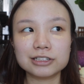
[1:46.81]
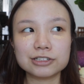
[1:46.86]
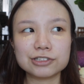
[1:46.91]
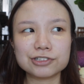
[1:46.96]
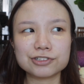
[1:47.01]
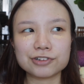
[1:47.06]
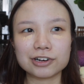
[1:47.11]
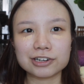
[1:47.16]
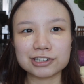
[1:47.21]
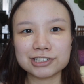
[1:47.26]

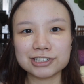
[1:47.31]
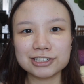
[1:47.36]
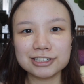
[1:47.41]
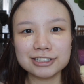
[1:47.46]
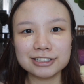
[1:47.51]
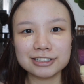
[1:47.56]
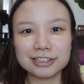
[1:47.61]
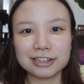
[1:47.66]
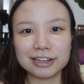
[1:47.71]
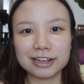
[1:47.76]

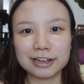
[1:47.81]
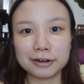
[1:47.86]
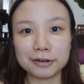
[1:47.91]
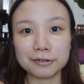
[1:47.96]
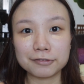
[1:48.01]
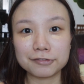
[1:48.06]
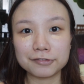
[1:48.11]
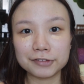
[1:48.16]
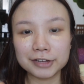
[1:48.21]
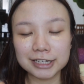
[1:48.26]
structured
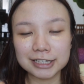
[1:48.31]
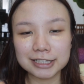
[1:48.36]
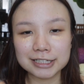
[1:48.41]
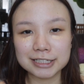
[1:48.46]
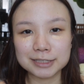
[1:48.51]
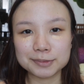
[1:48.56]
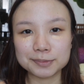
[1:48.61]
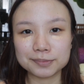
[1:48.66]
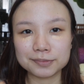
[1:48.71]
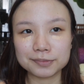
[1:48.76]
and
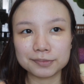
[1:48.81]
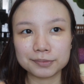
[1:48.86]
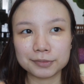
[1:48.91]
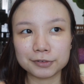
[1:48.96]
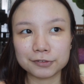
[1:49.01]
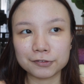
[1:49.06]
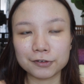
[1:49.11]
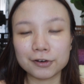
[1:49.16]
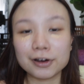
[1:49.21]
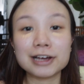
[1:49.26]
fixed
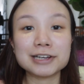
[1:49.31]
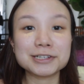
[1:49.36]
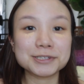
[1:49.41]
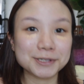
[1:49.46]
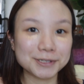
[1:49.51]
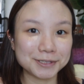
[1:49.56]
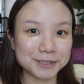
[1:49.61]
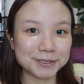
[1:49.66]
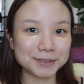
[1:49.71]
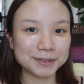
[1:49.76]
before I show
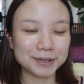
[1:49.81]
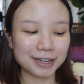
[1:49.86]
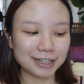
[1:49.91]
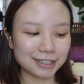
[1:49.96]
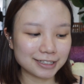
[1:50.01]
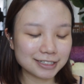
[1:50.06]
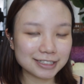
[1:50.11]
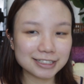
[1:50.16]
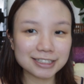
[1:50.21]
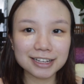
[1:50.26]
it to you
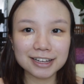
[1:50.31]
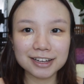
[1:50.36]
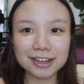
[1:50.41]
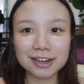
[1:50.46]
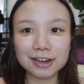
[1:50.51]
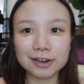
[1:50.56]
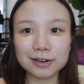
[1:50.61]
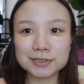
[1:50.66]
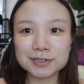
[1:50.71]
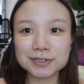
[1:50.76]
guys.
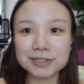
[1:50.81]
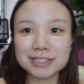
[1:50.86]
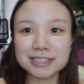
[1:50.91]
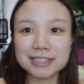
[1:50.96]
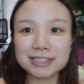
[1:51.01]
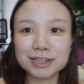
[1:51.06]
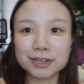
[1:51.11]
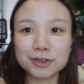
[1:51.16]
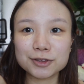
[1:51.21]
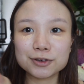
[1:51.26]
Also, this
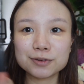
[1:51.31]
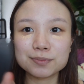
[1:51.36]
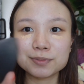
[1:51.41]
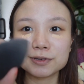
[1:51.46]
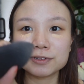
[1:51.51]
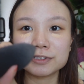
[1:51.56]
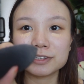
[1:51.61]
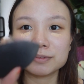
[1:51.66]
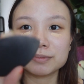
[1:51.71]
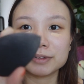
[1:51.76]
is a new
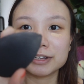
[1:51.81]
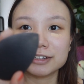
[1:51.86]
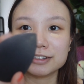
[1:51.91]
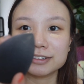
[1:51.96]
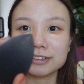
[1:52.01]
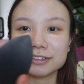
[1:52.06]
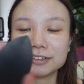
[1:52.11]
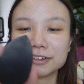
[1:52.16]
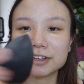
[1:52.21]
beauty blender.